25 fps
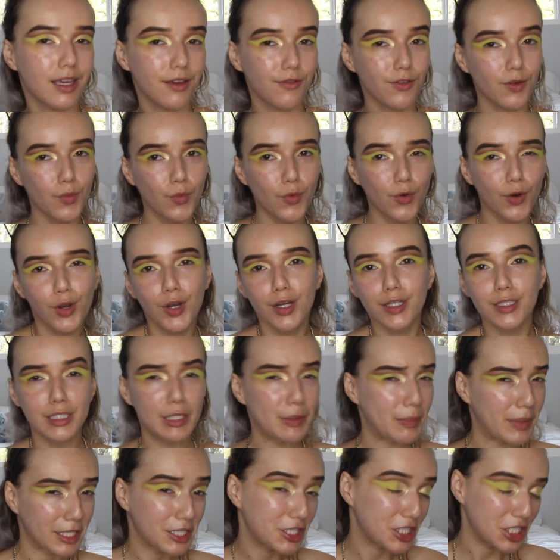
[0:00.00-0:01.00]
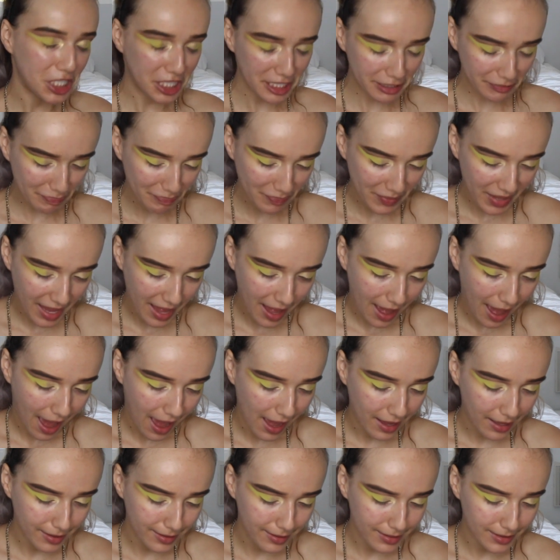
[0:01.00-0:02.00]
give it more dimension,
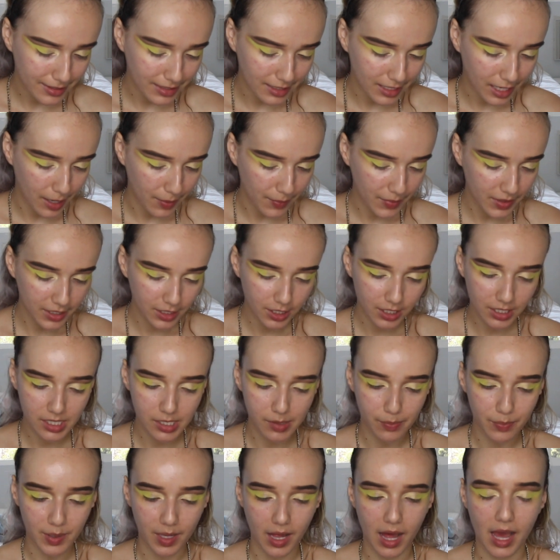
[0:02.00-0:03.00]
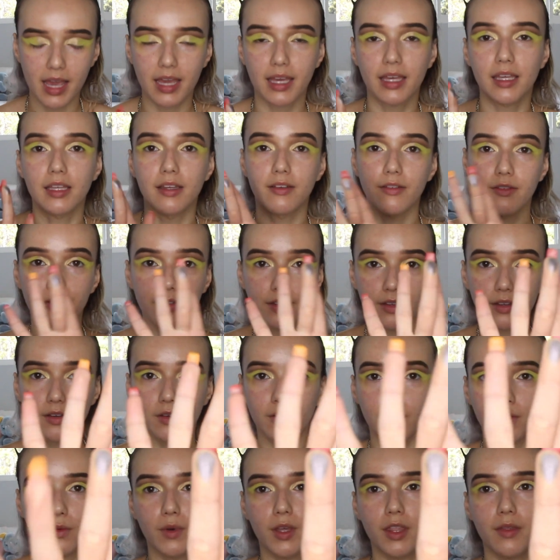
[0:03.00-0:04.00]
and I'm gonna just apply it
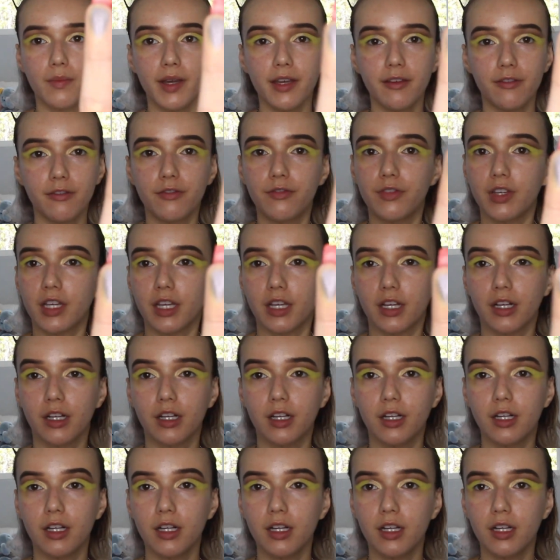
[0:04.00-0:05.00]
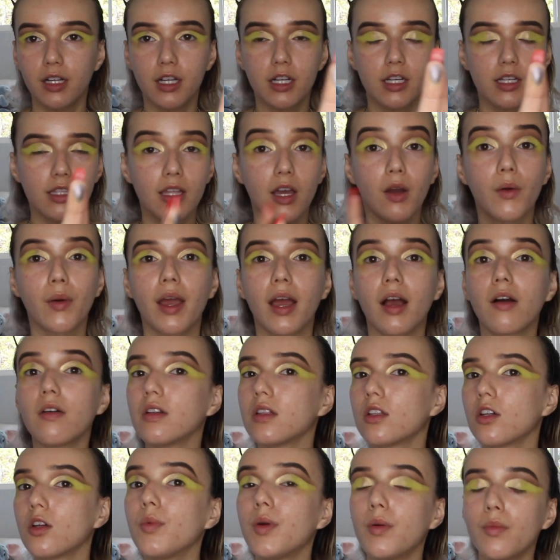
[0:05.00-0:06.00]
with my finger. That way I
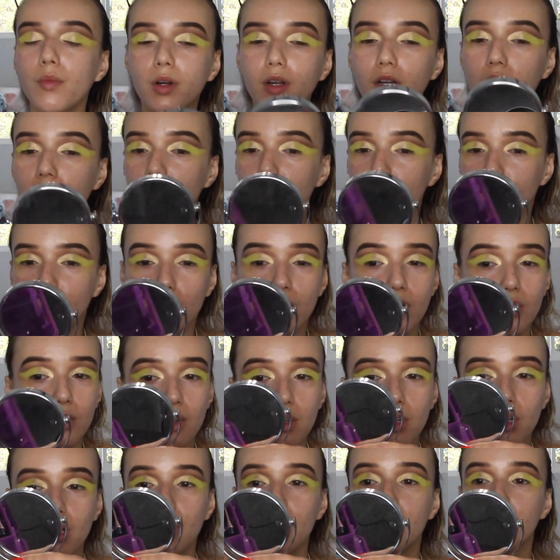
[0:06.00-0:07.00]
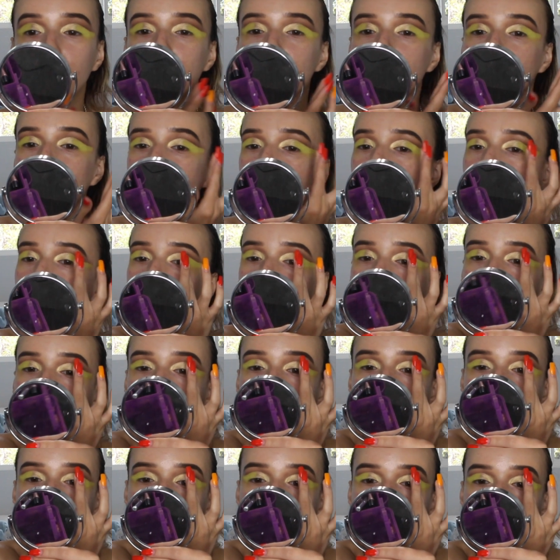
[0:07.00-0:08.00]
have a little bit more control to kind of
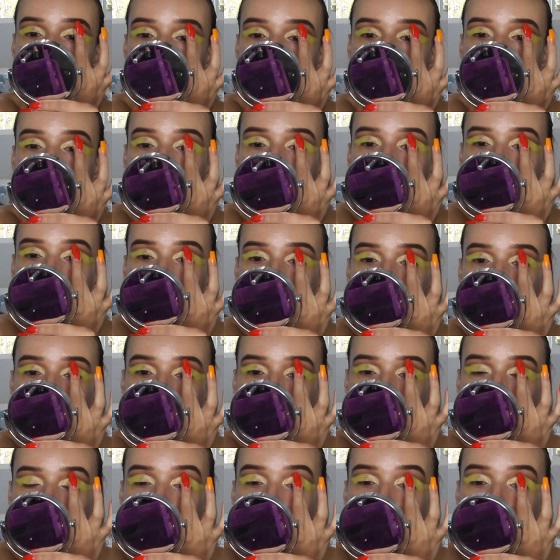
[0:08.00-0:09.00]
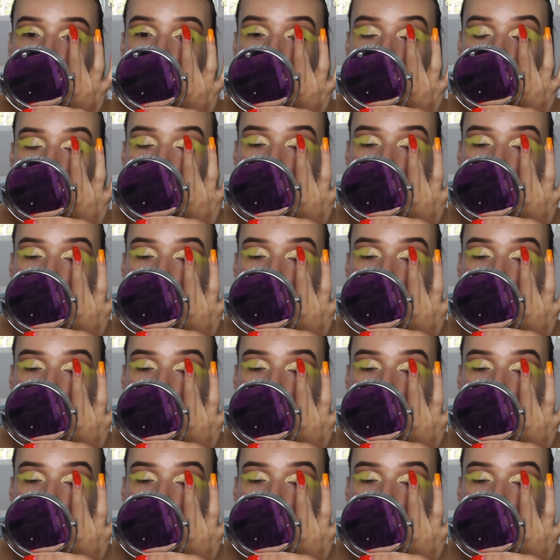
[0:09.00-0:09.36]
like the inner part.